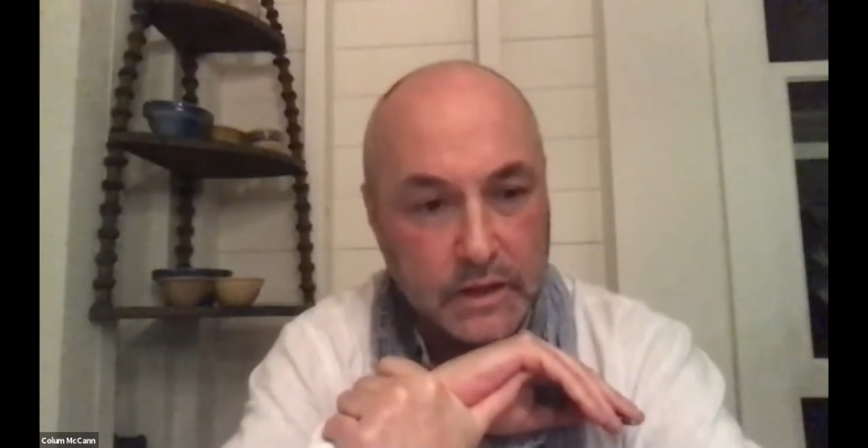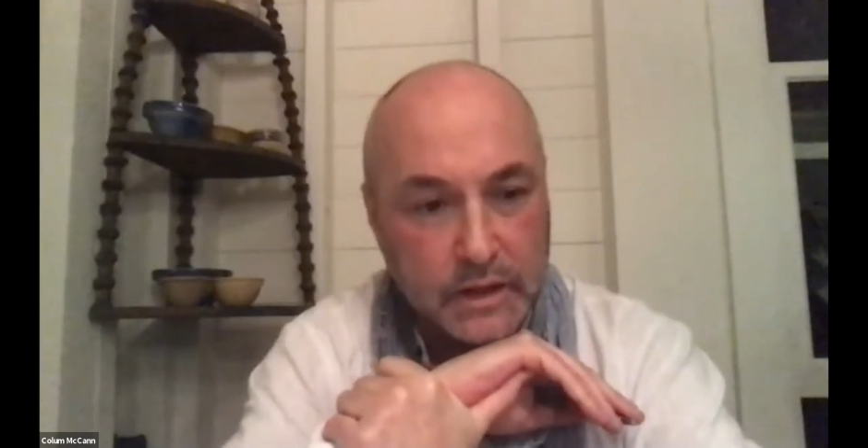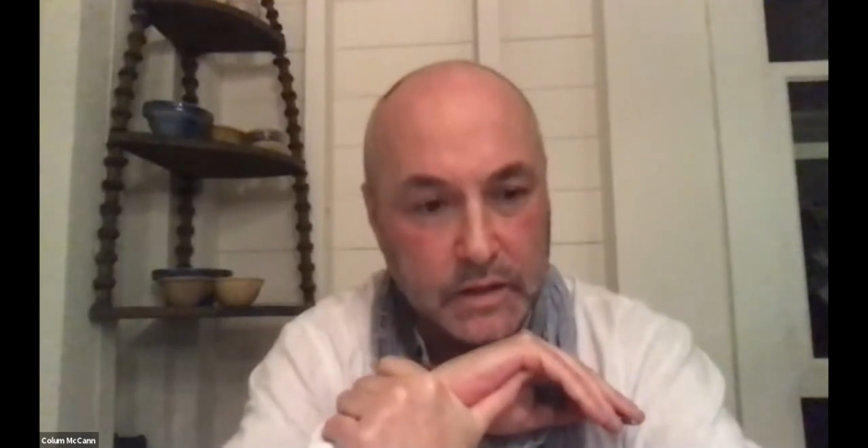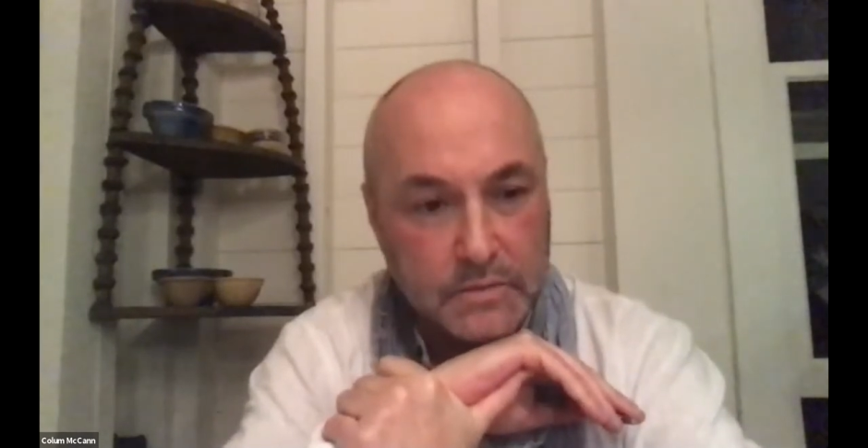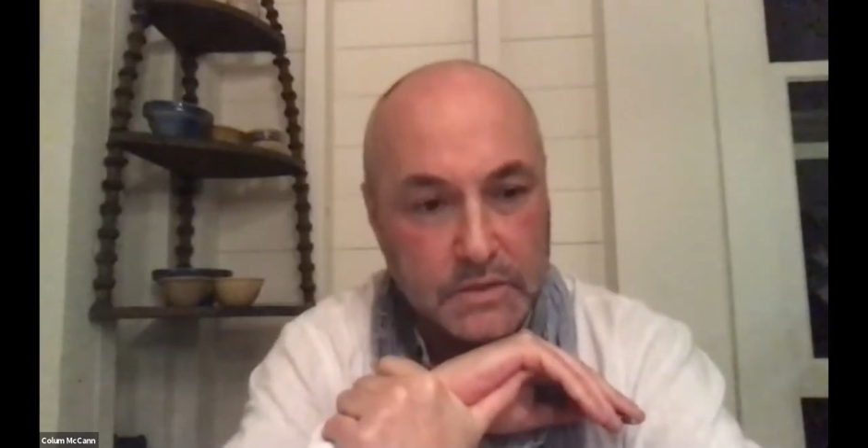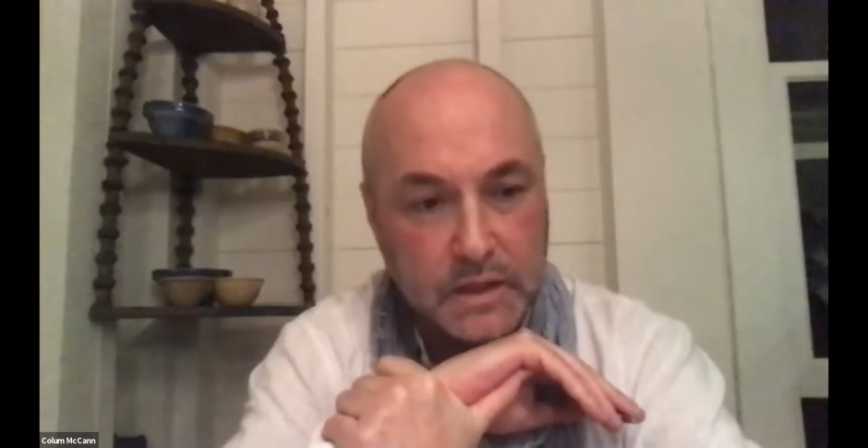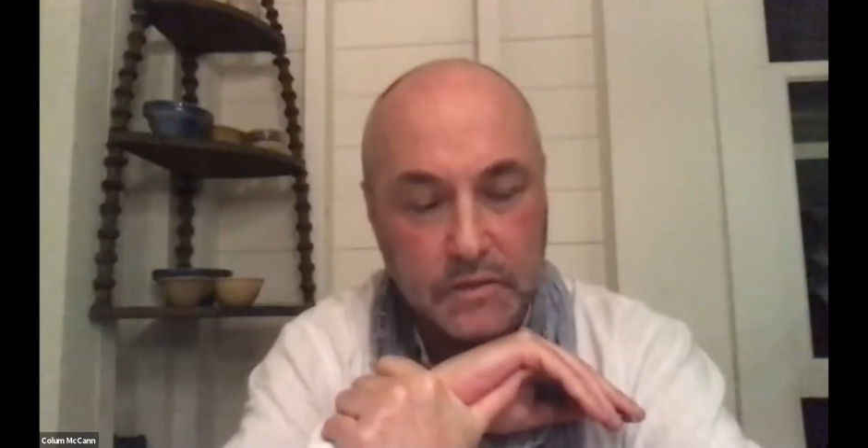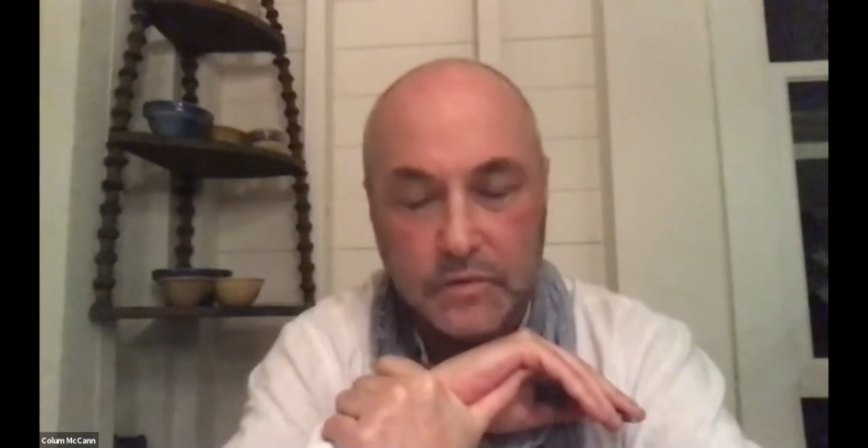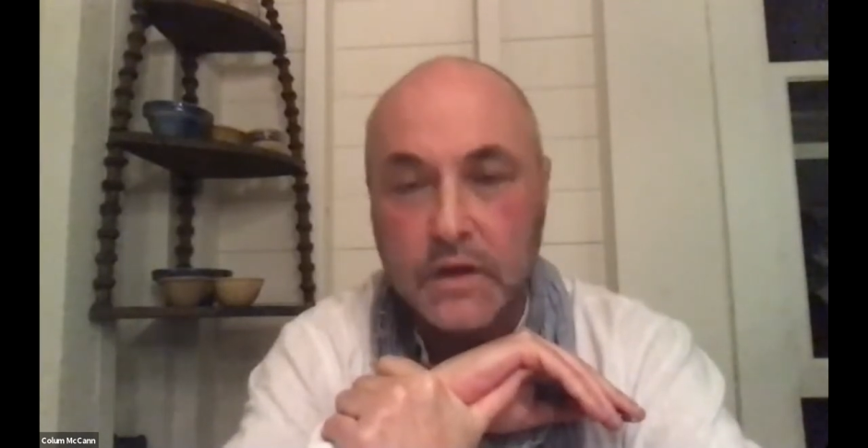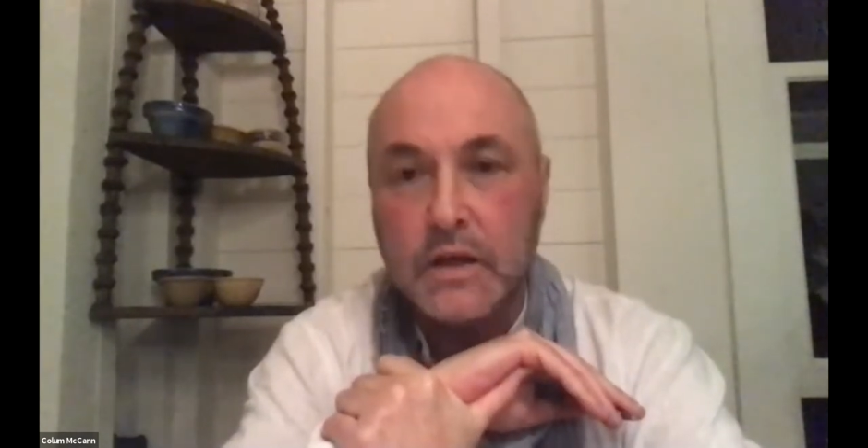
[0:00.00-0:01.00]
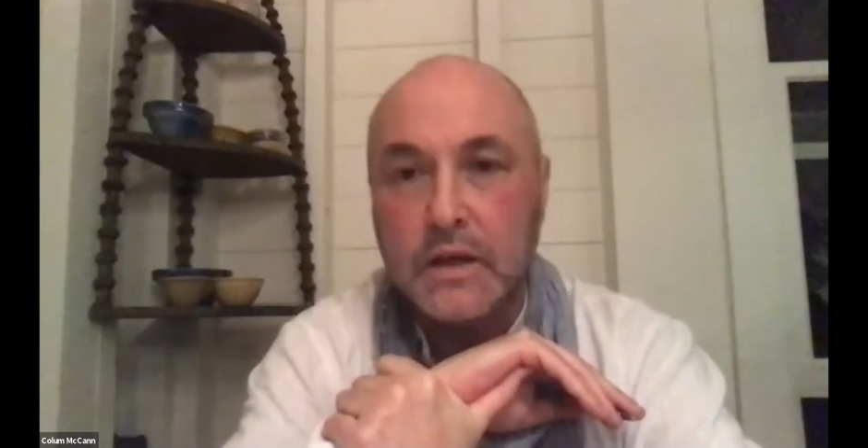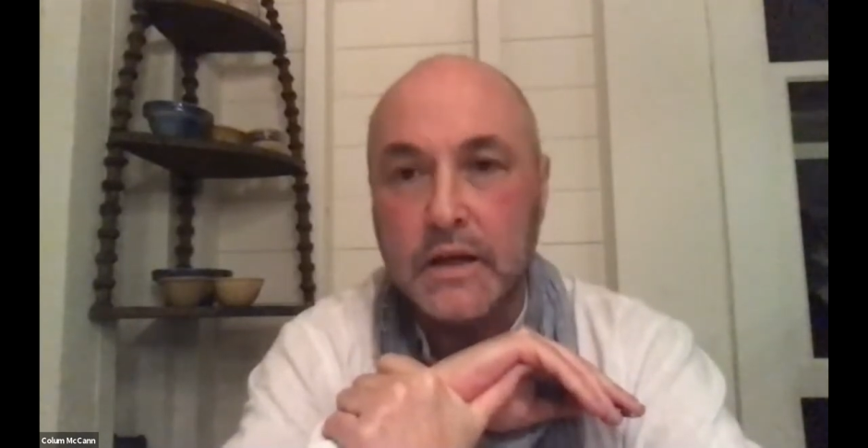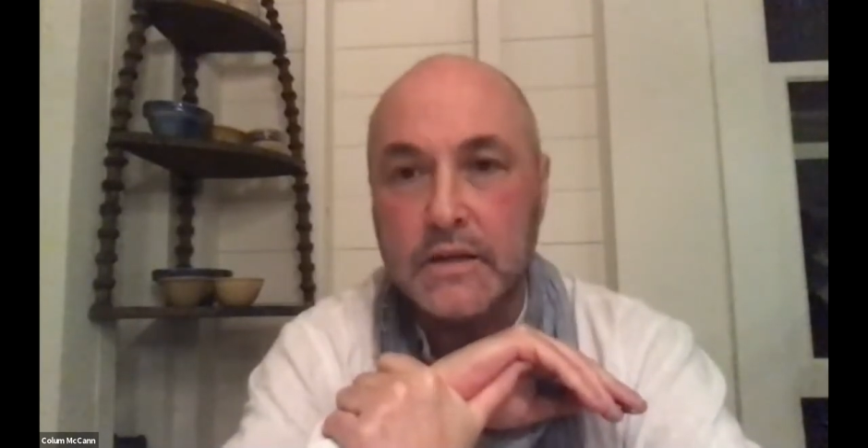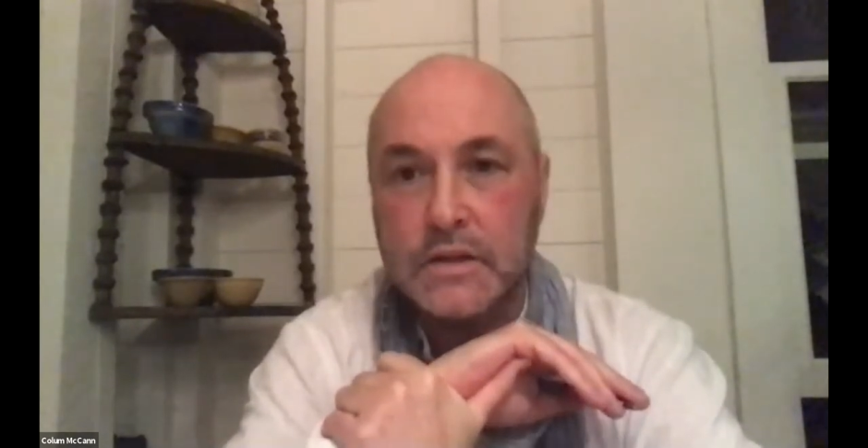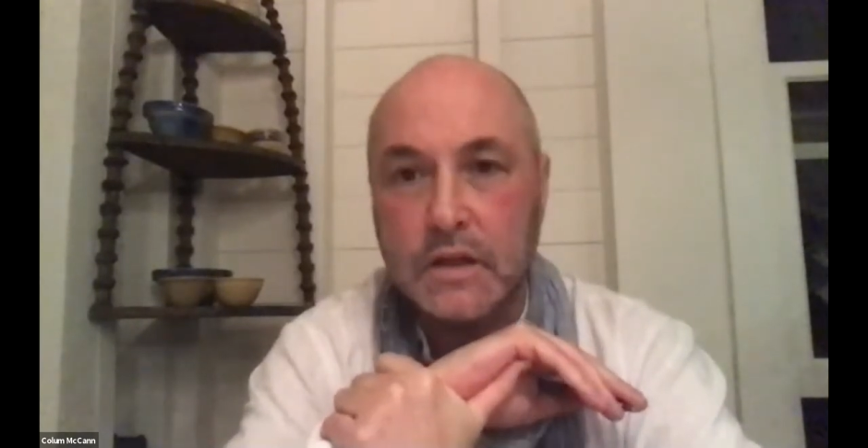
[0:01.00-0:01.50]
himself
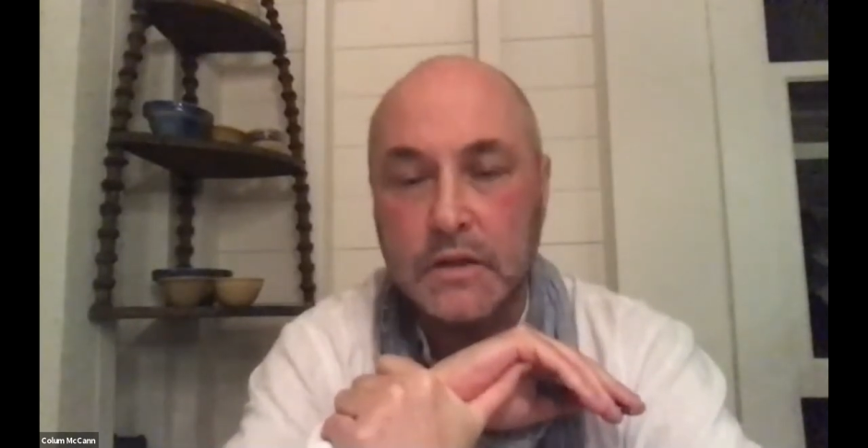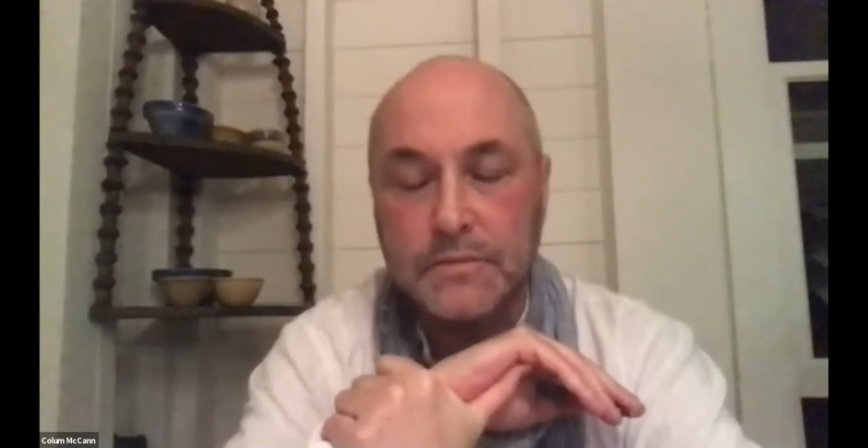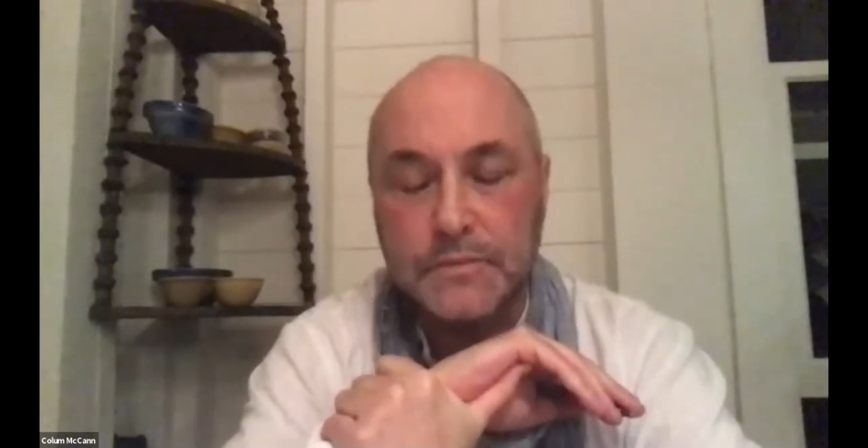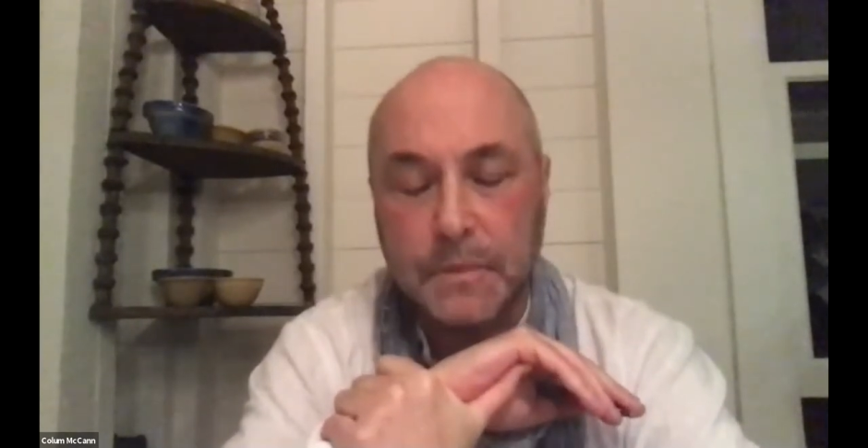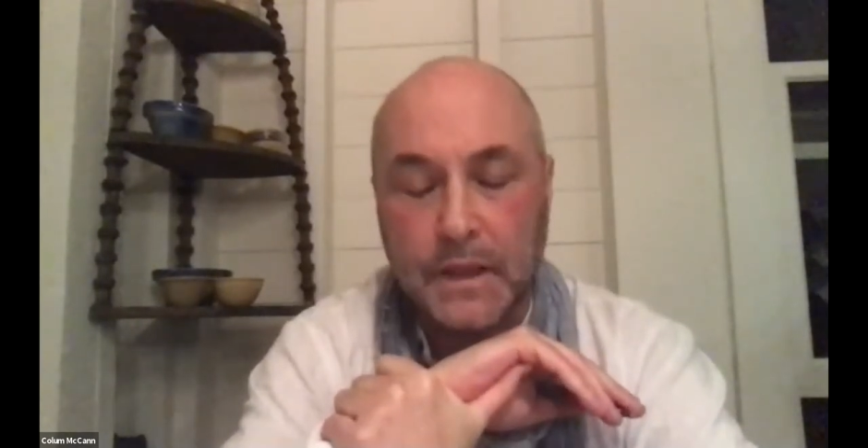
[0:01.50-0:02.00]
has done.